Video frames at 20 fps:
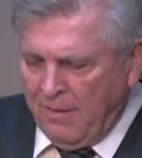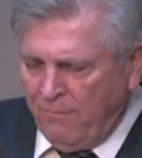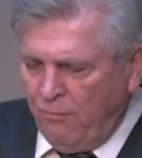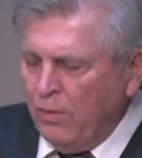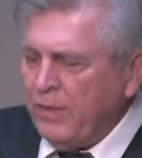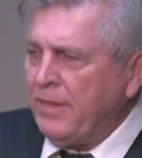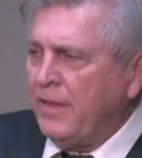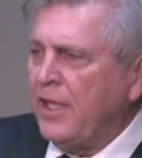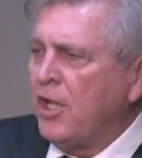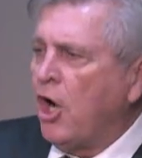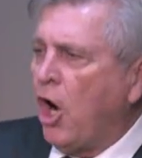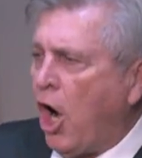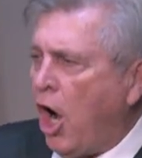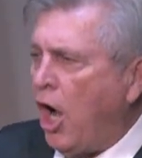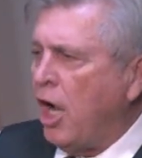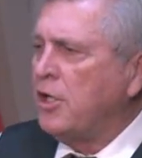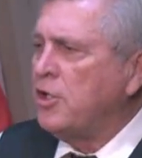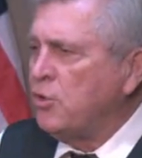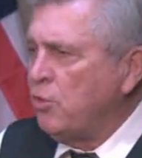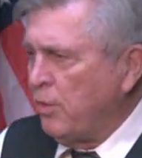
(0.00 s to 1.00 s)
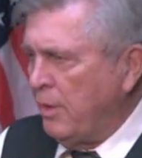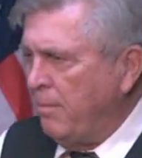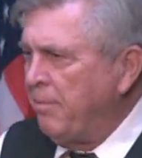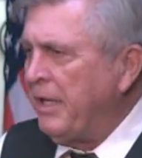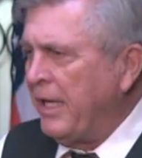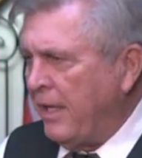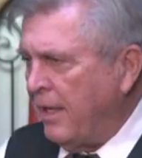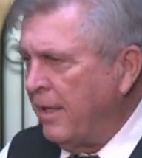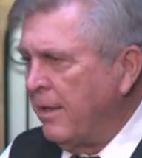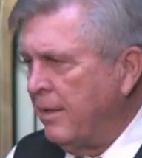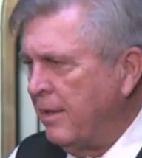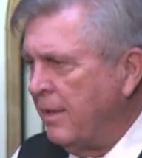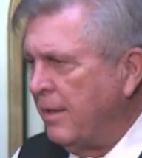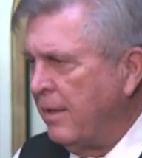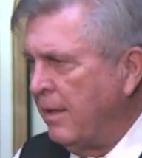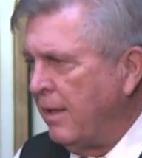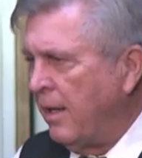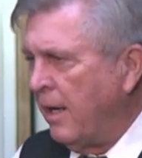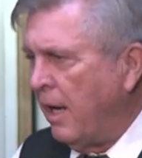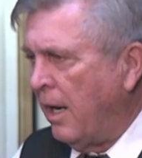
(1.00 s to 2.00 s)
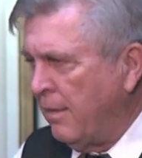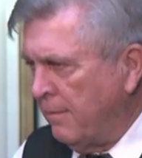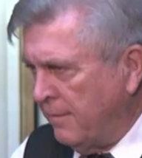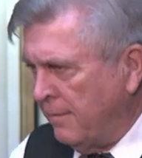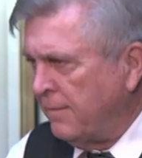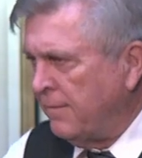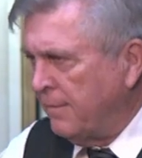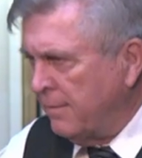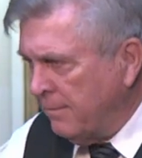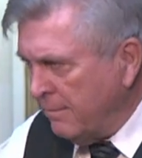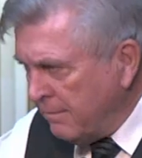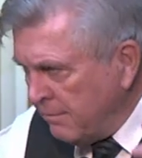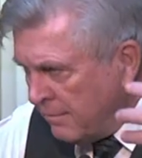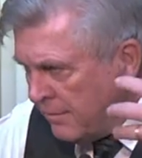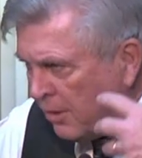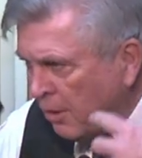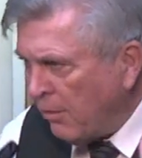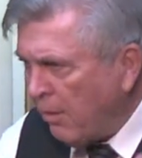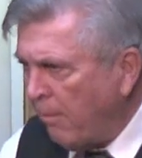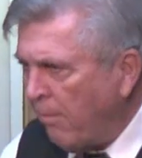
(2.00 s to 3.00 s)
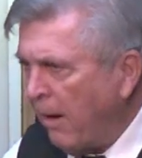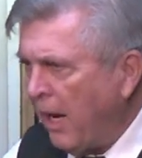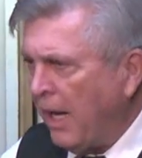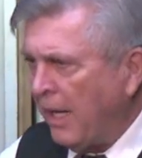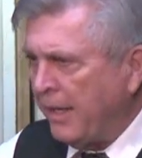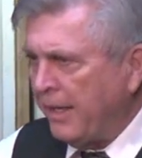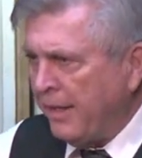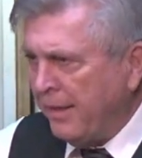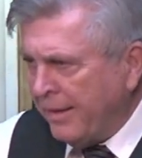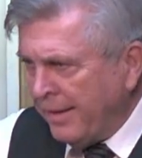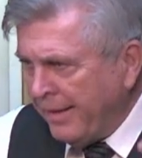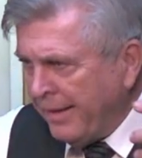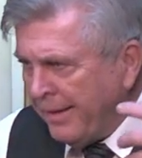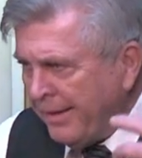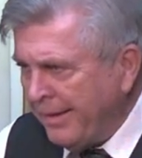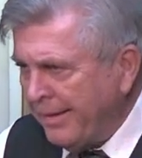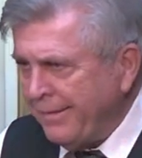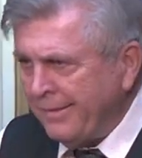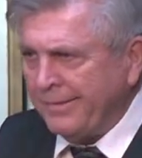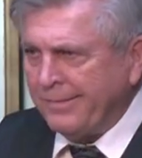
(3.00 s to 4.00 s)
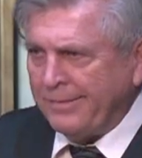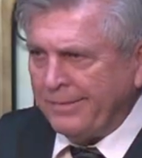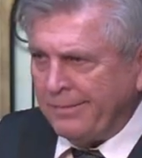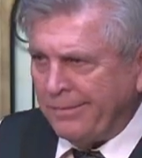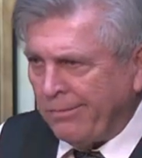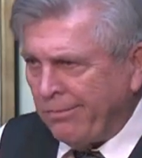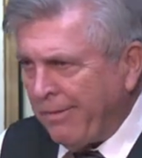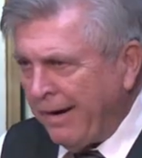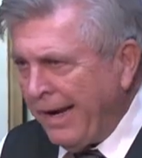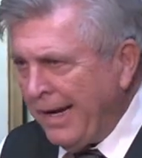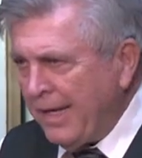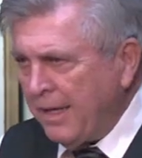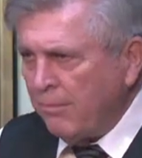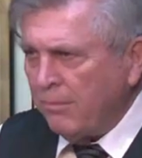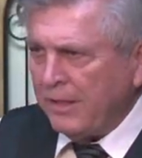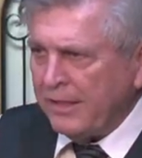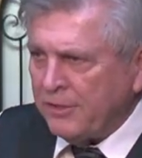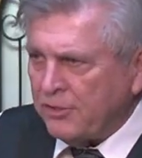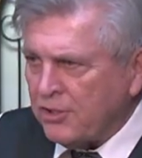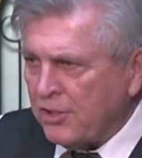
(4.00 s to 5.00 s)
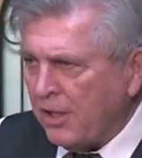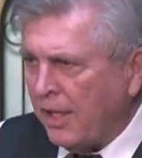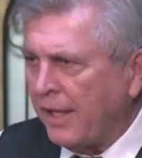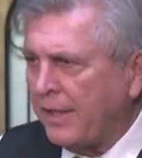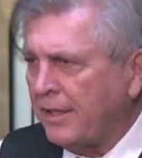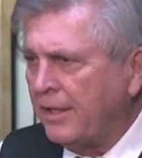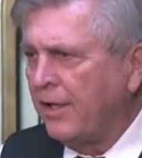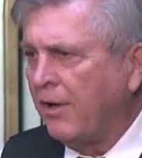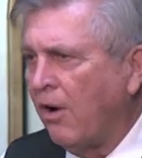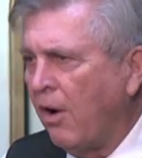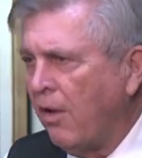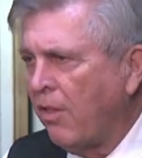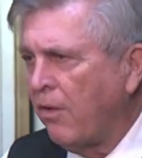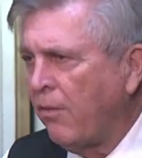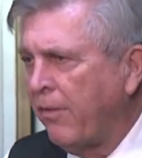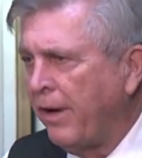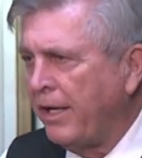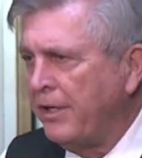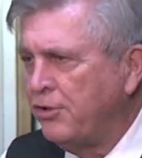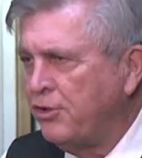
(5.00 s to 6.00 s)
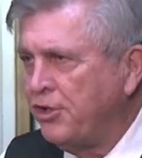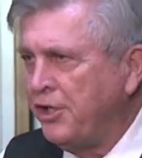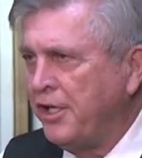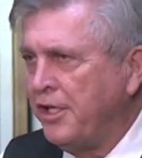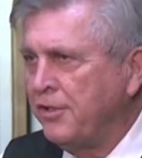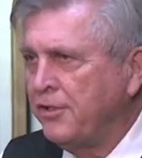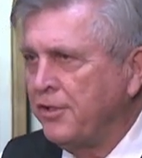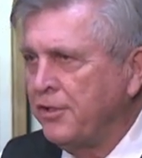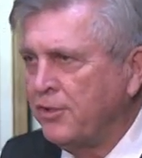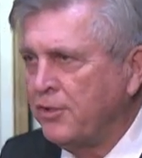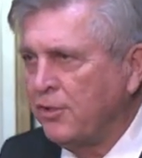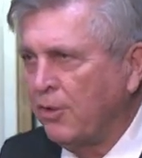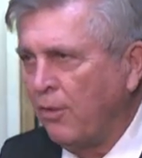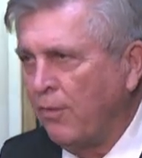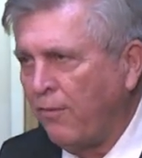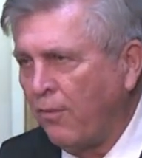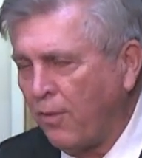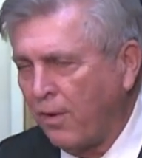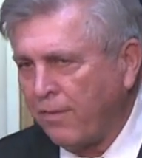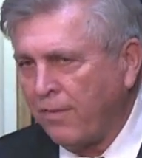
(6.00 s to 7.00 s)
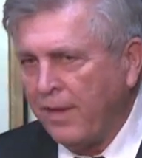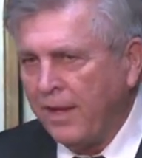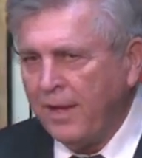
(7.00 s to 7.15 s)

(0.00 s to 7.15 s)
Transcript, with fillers: what the odds would be of you know, the body randomly selecting all the right genes and so forth.